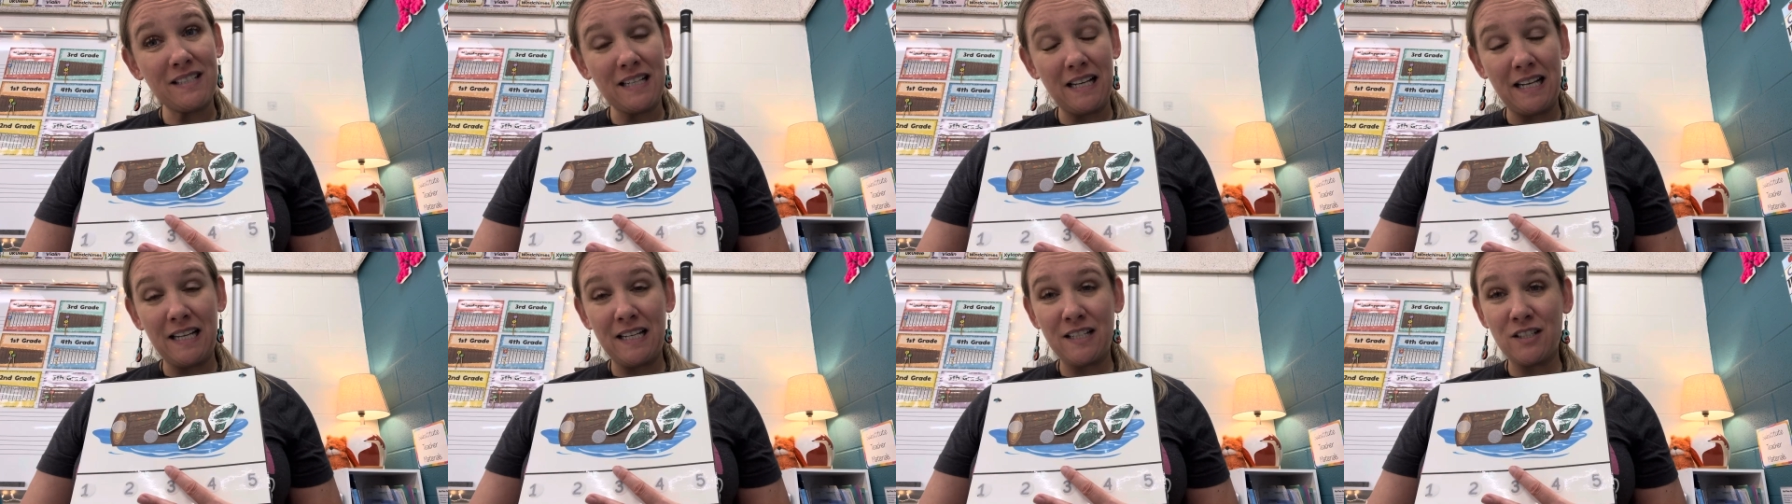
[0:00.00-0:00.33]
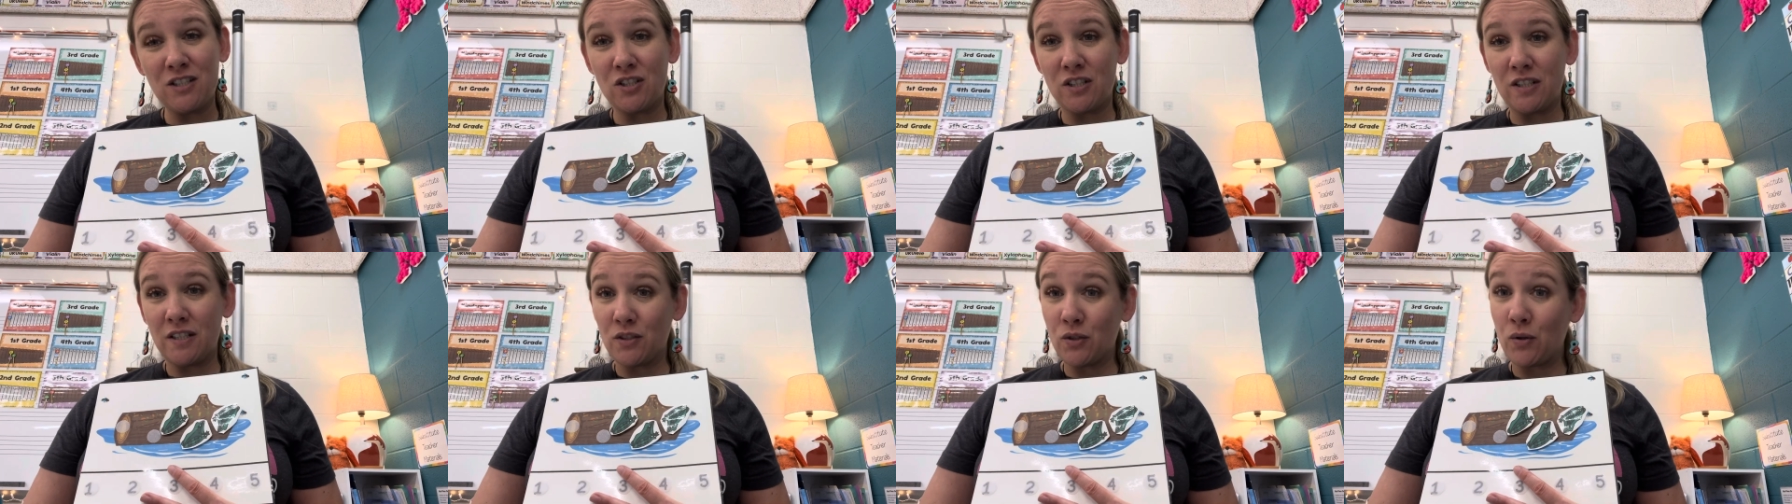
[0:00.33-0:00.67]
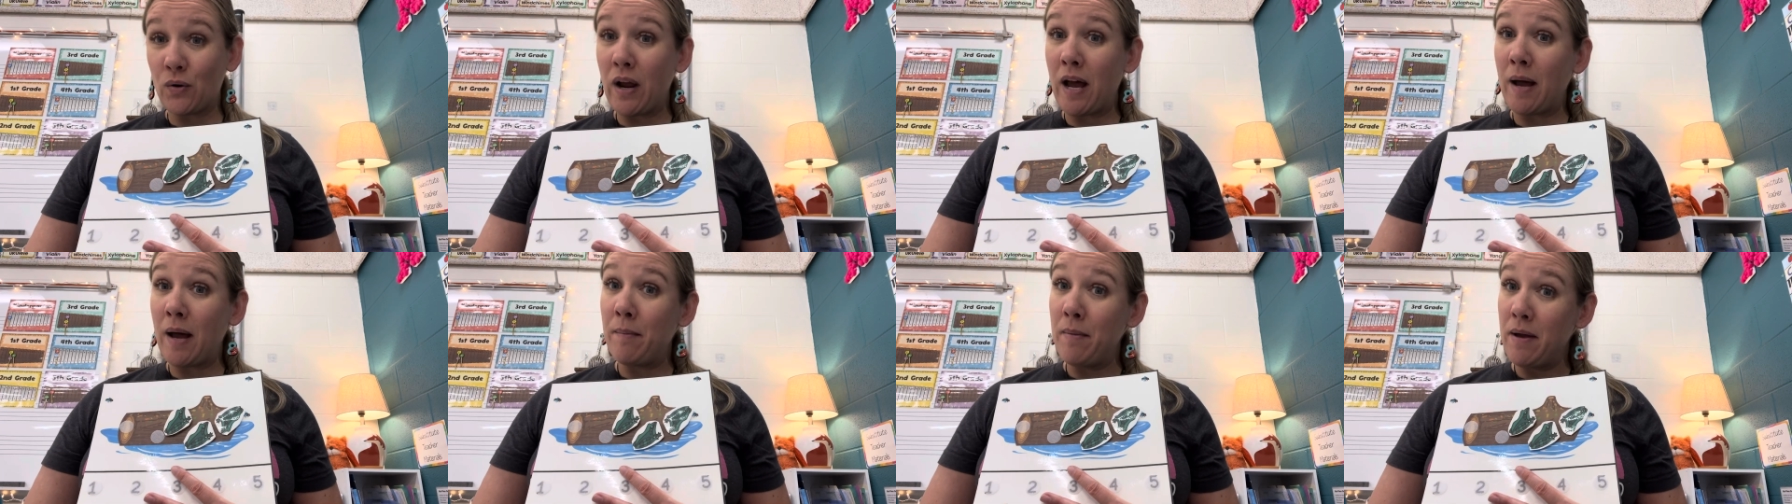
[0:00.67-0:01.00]
delicious
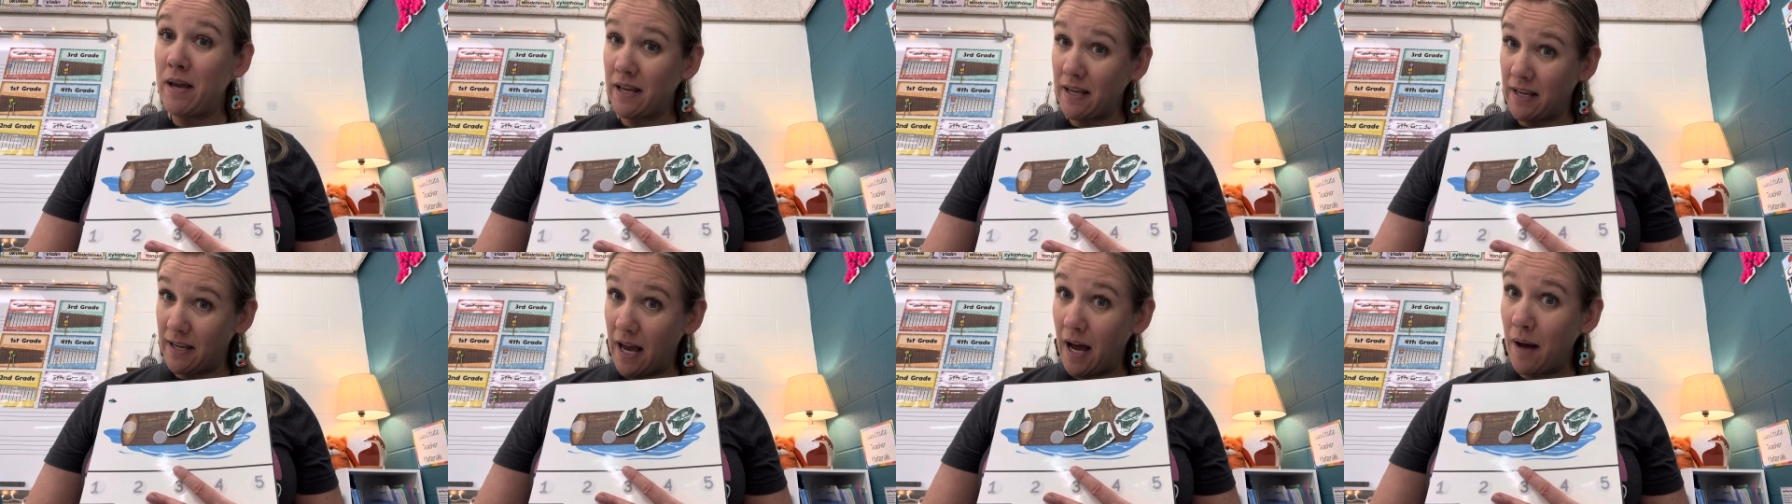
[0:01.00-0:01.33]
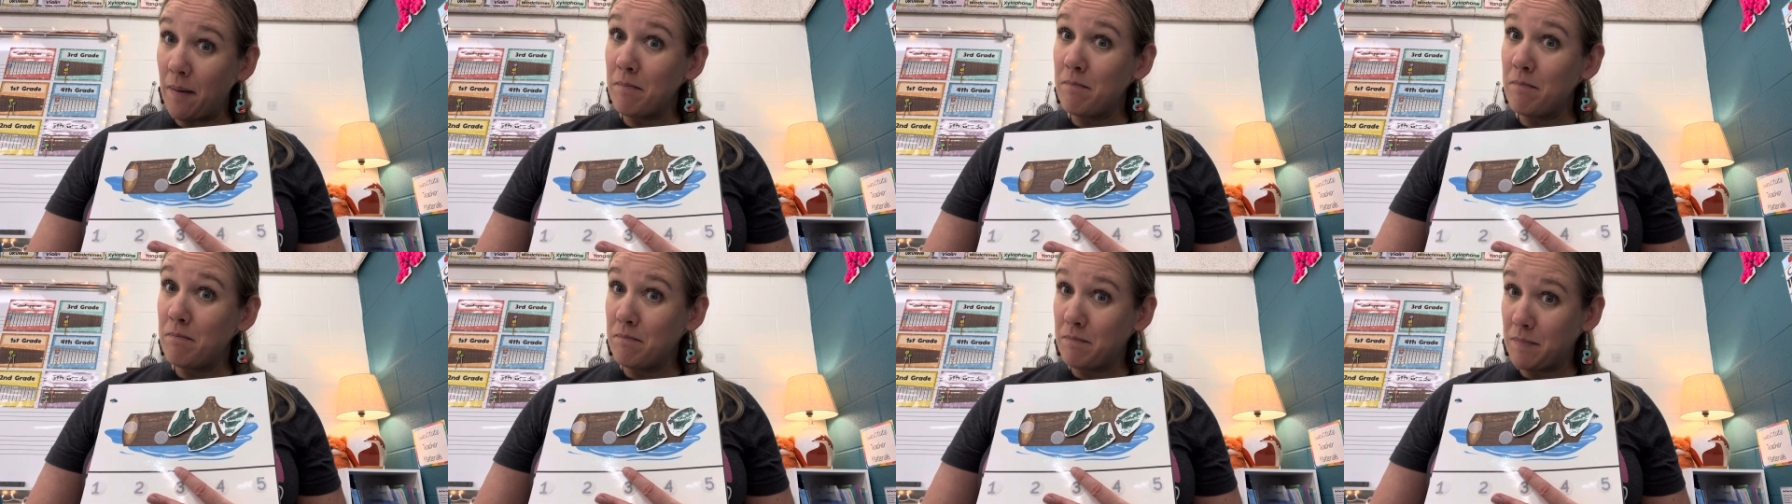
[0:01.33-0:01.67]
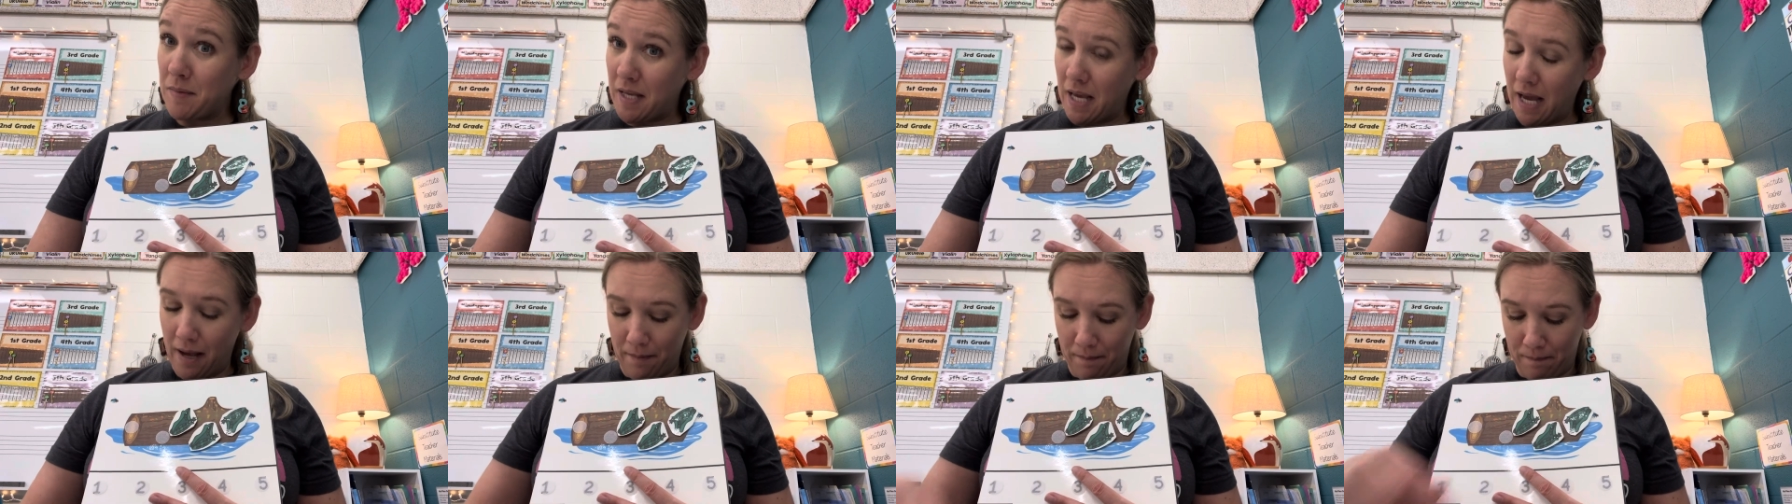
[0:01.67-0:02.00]
grub. Yum,
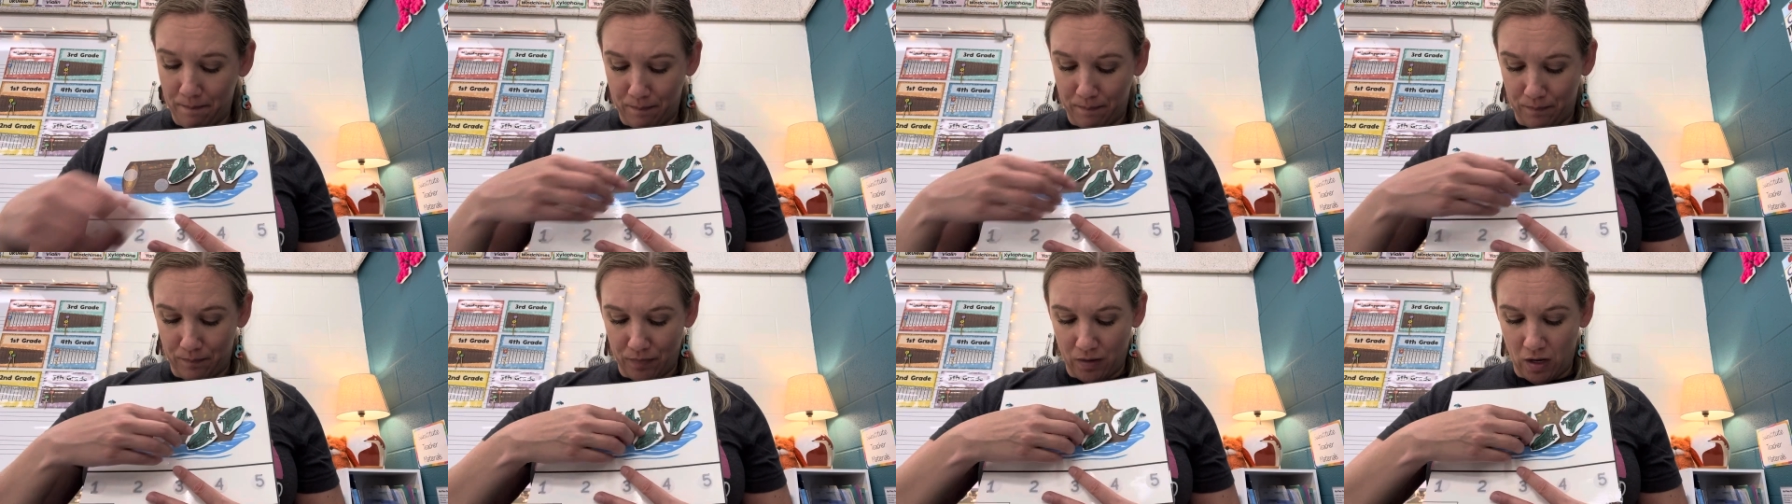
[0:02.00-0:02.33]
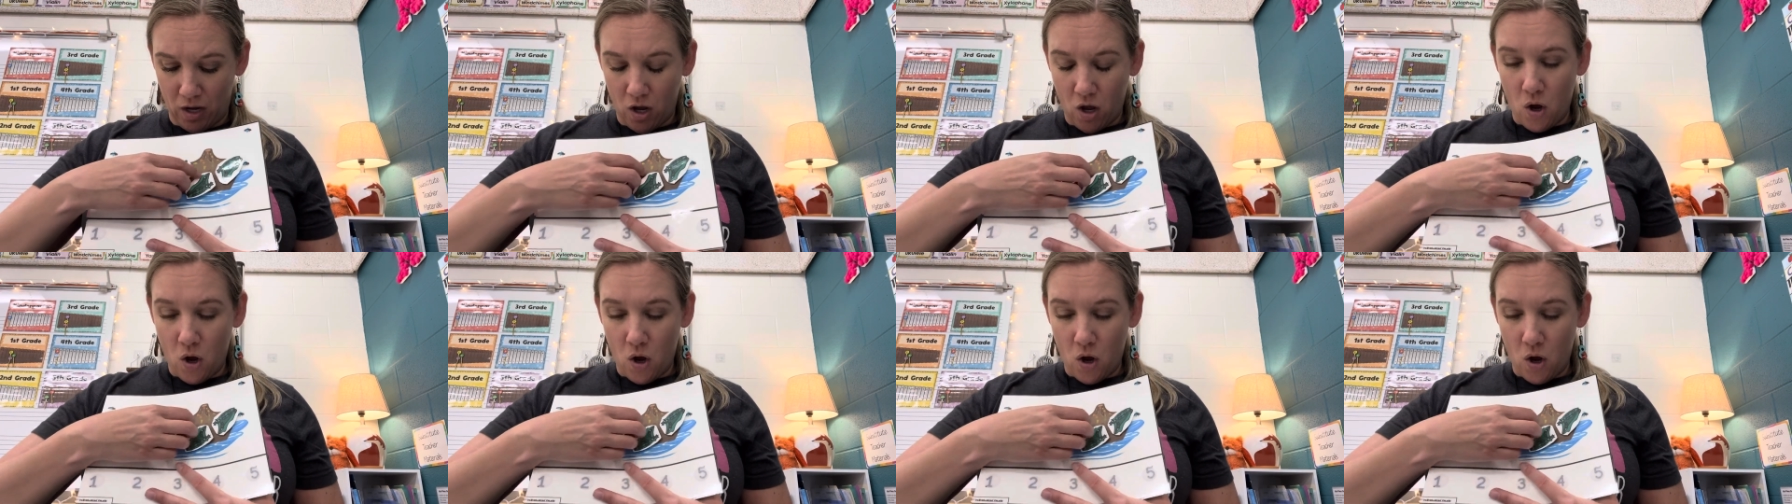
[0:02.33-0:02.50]
yum!